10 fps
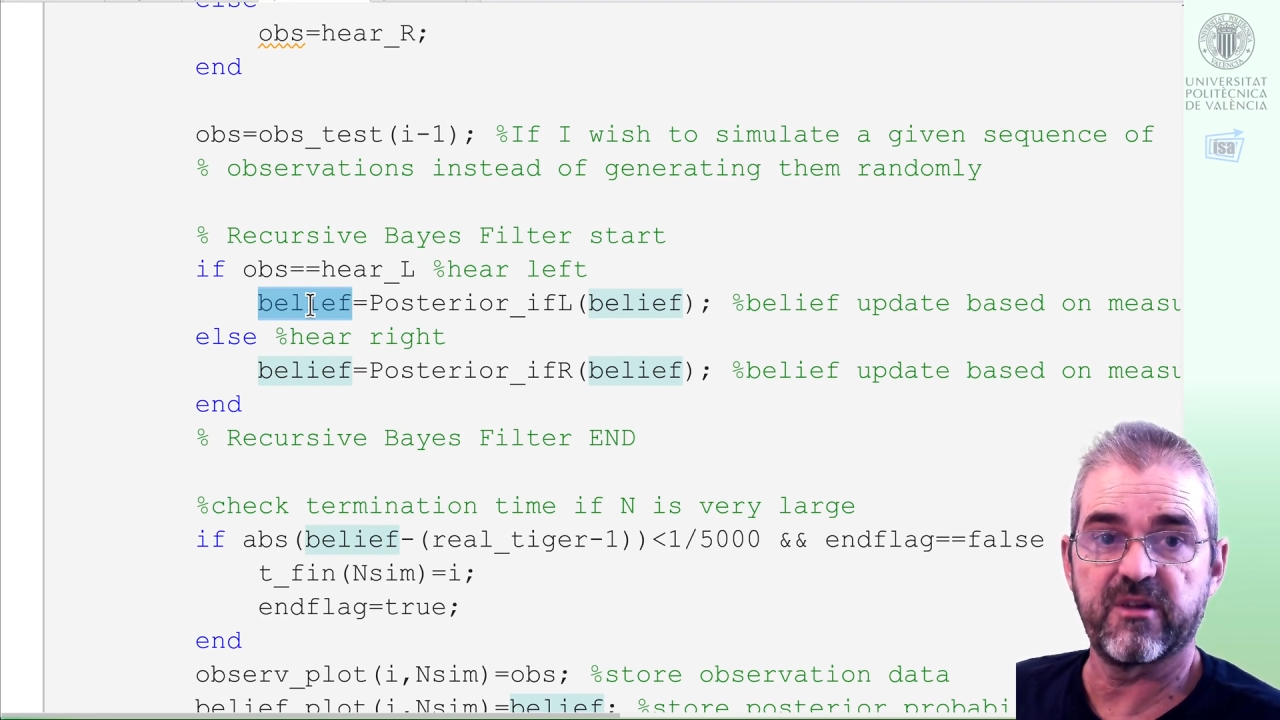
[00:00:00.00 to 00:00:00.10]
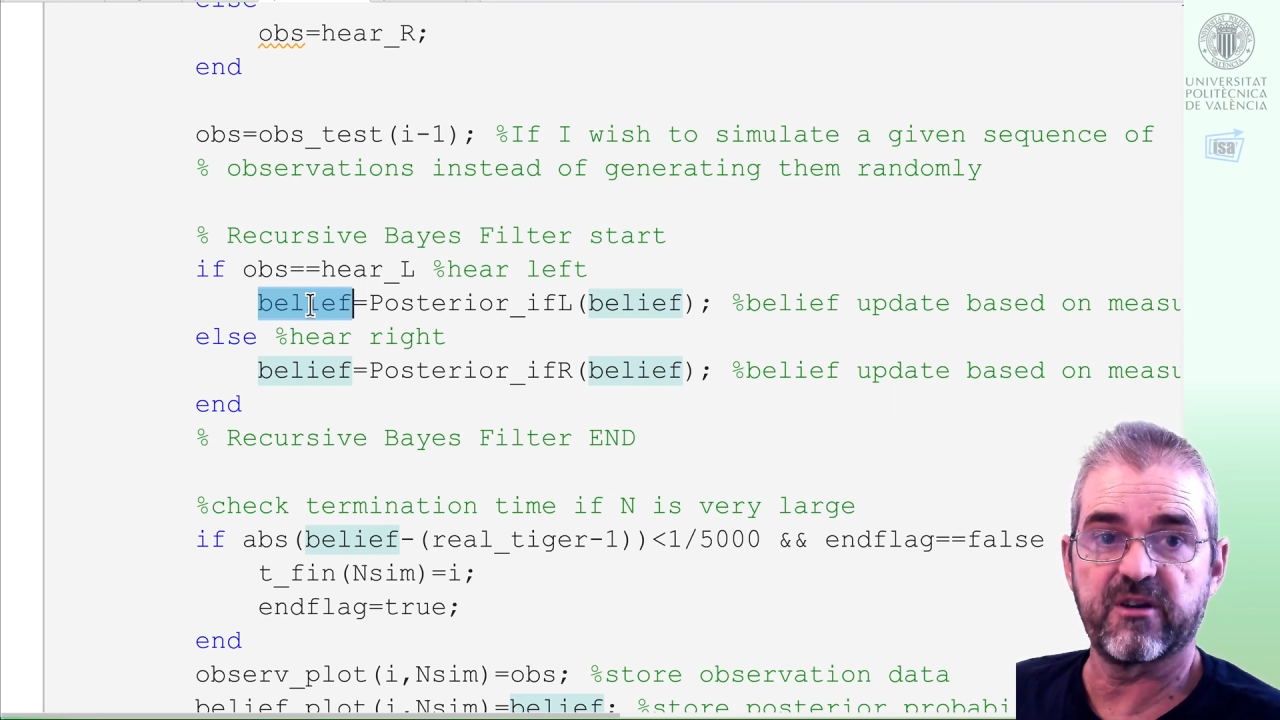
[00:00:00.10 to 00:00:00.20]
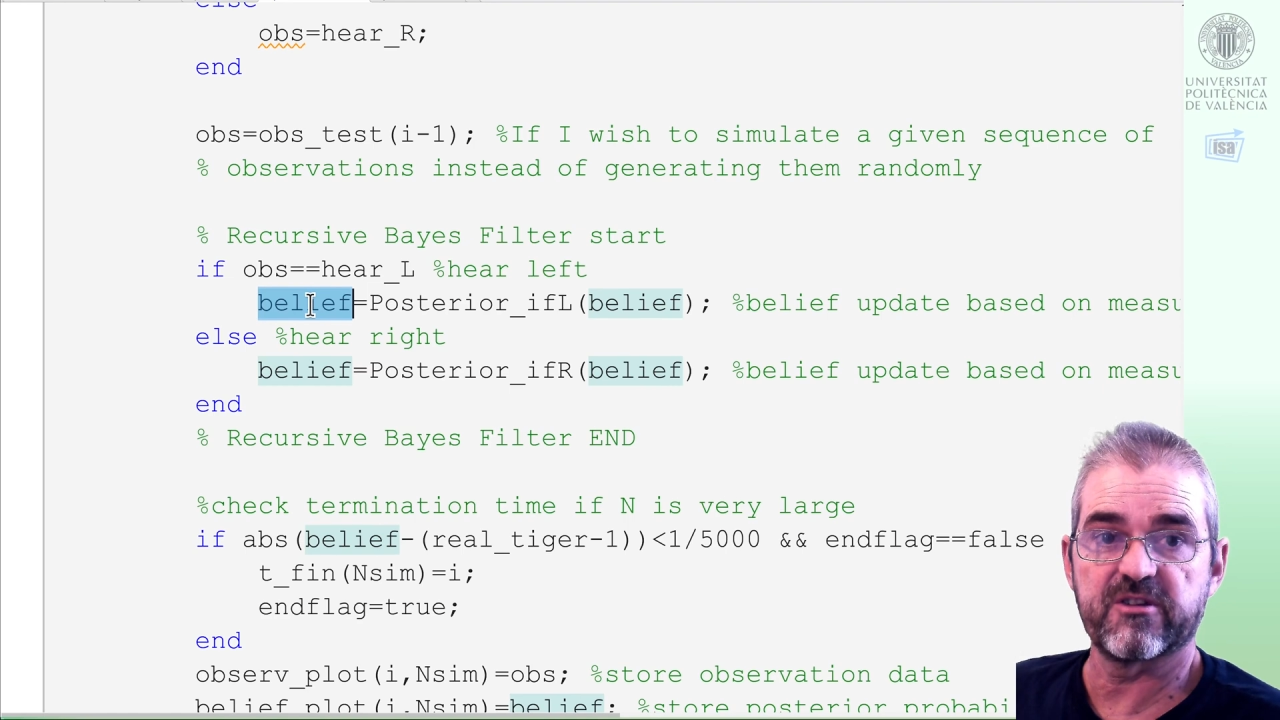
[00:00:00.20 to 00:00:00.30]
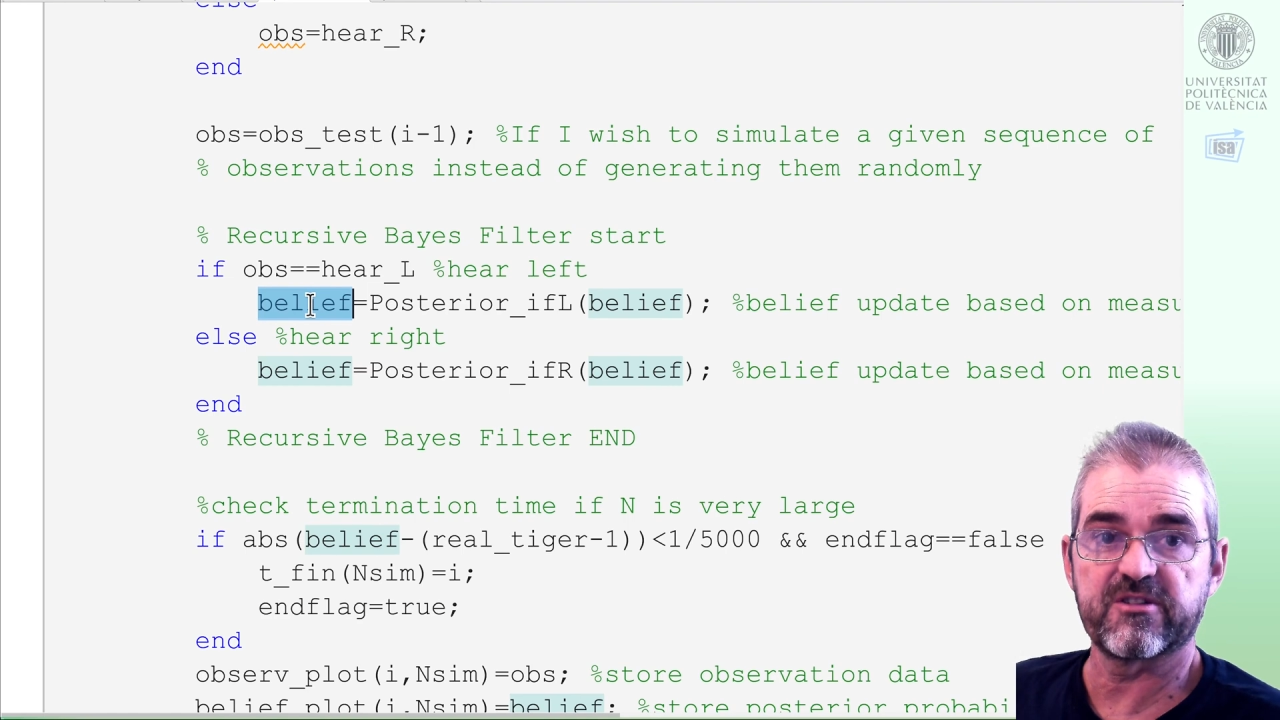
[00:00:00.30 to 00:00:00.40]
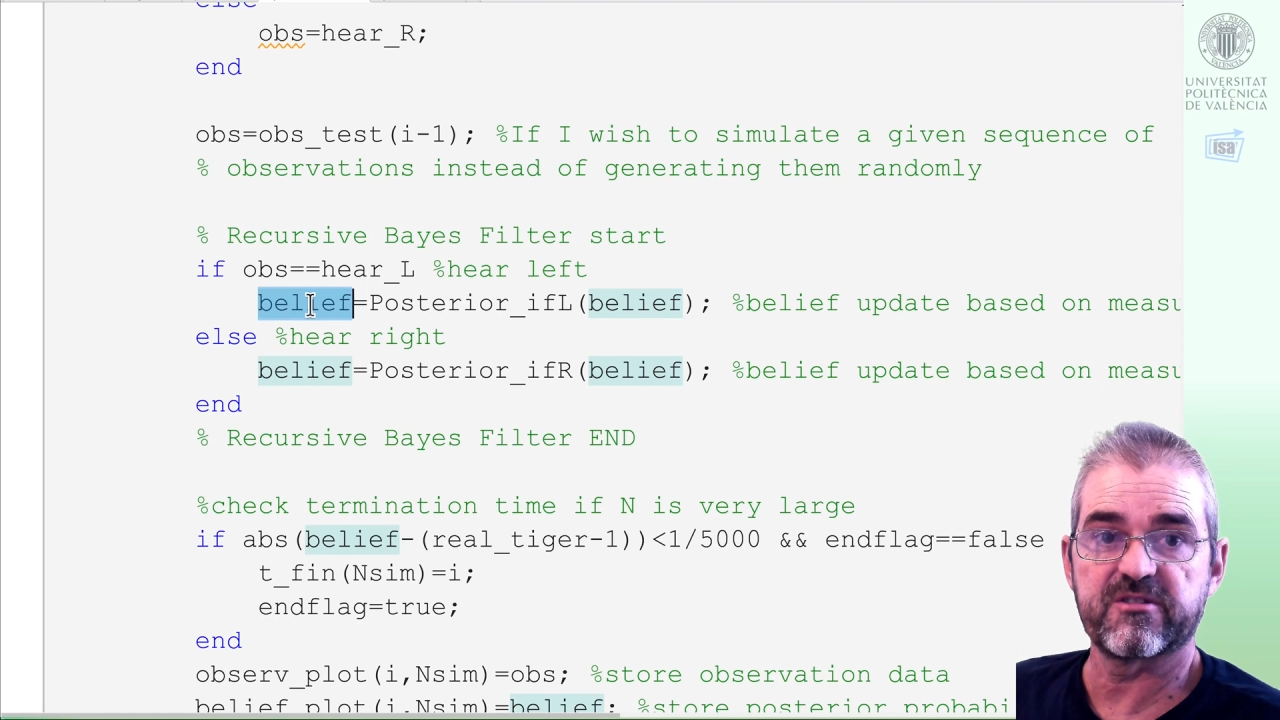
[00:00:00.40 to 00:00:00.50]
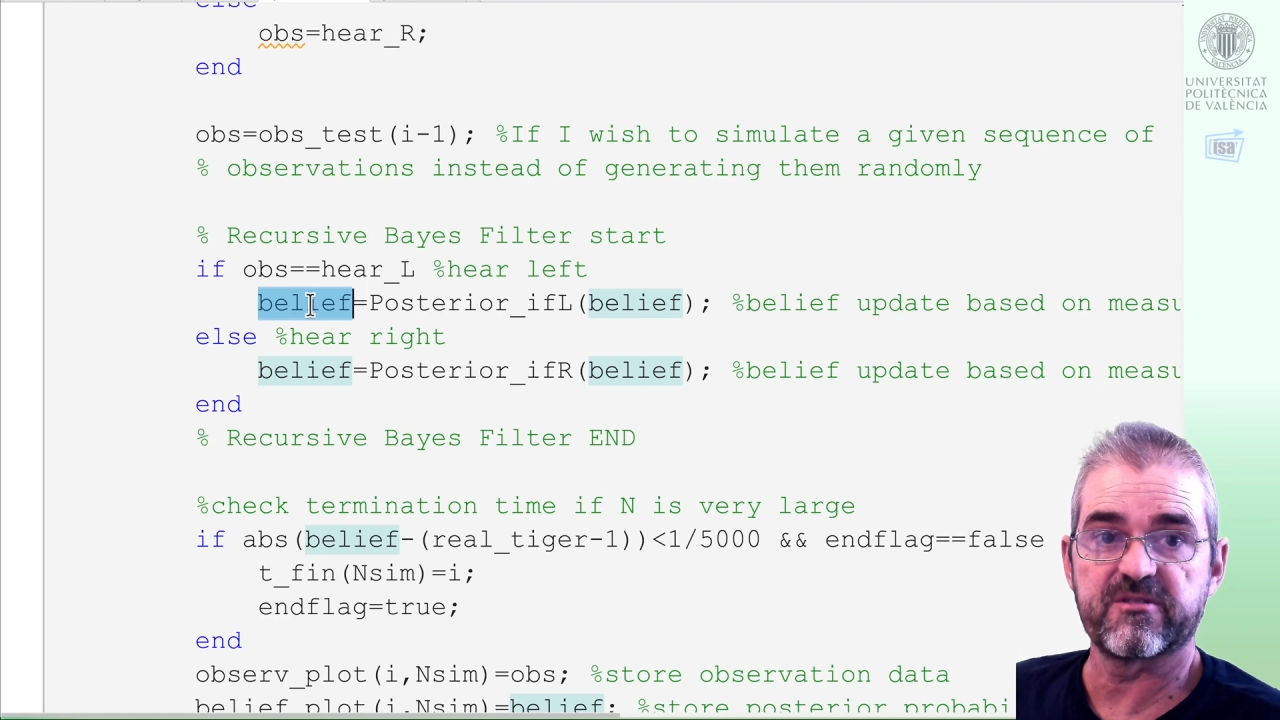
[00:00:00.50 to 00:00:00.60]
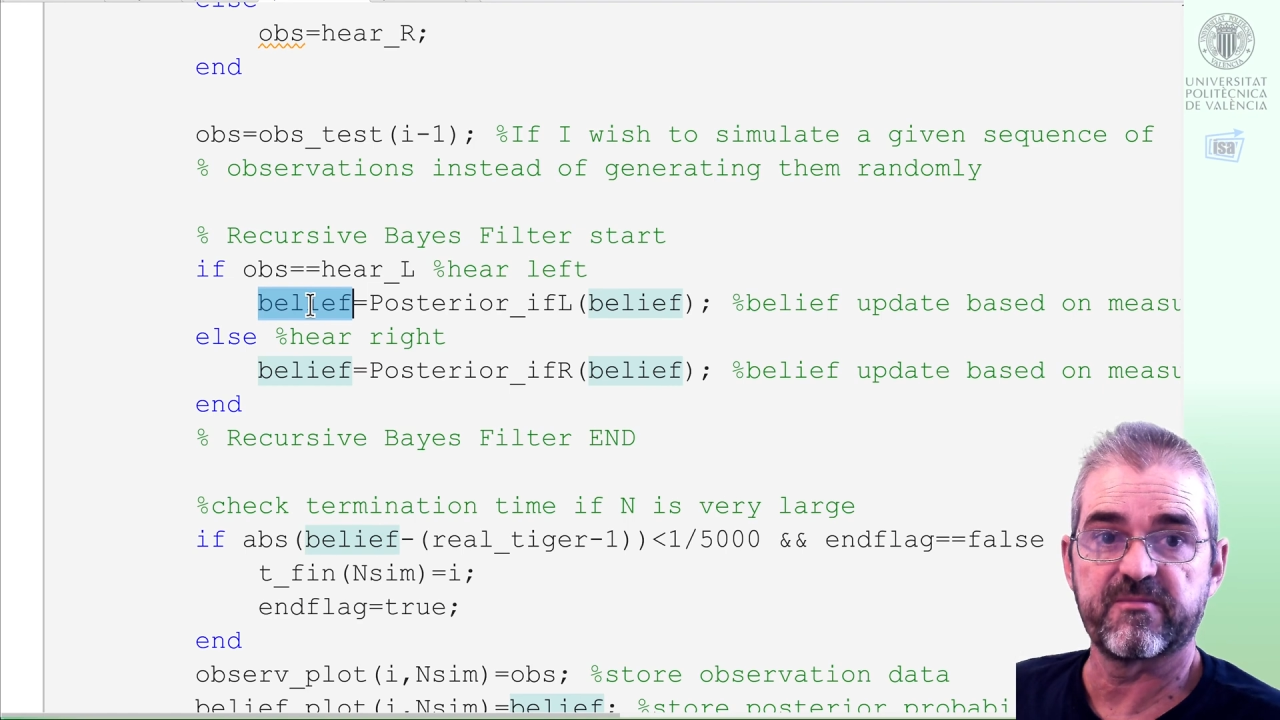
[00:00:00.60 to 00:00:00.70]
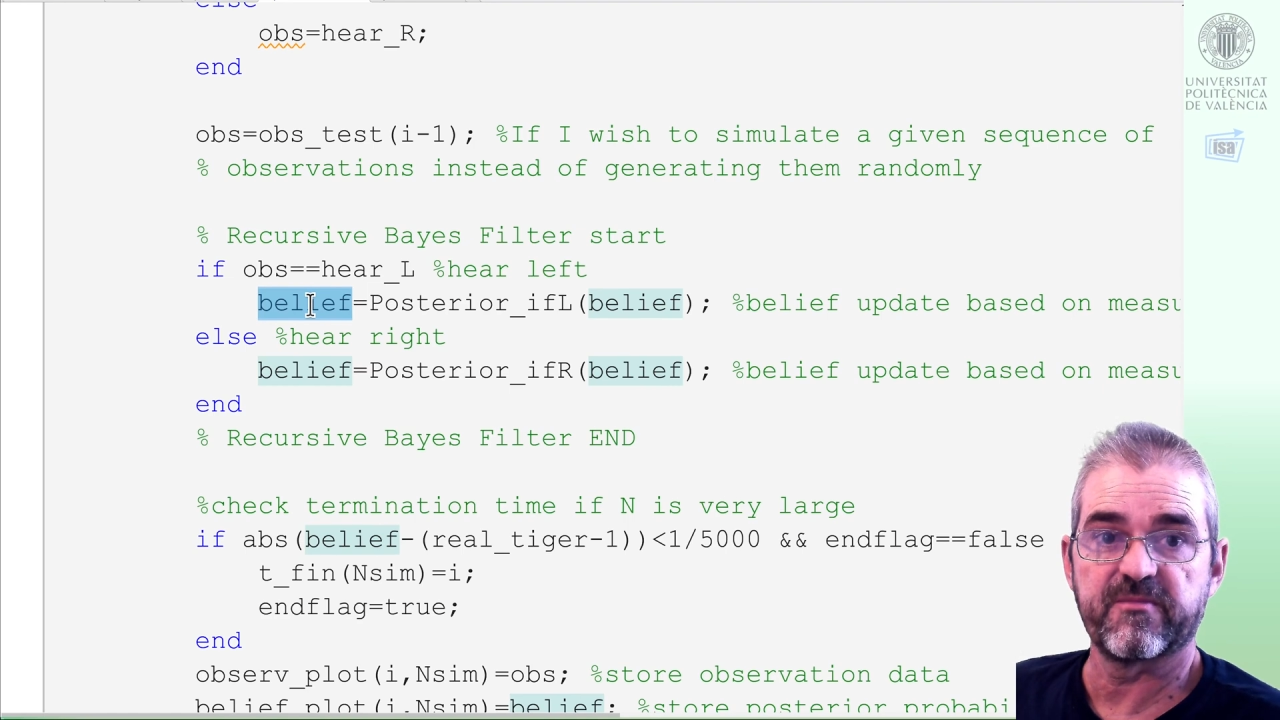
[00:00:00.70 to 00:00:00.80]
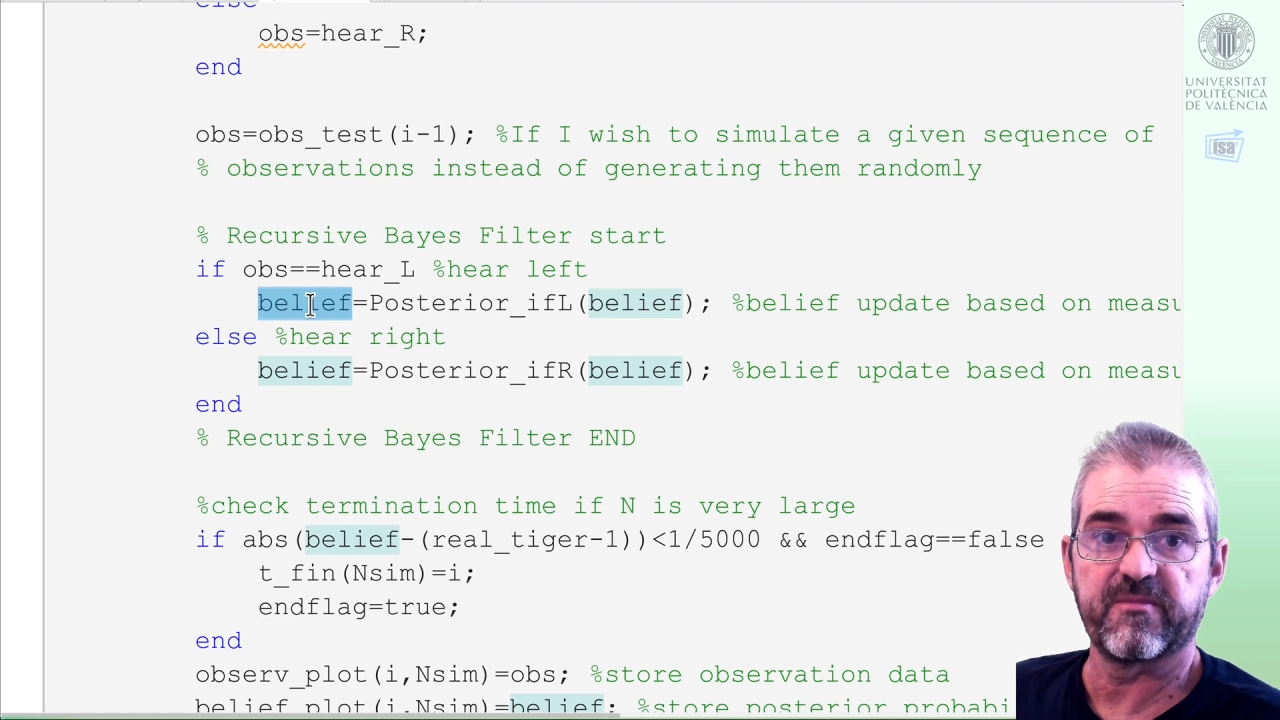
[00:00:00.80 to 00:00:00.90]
because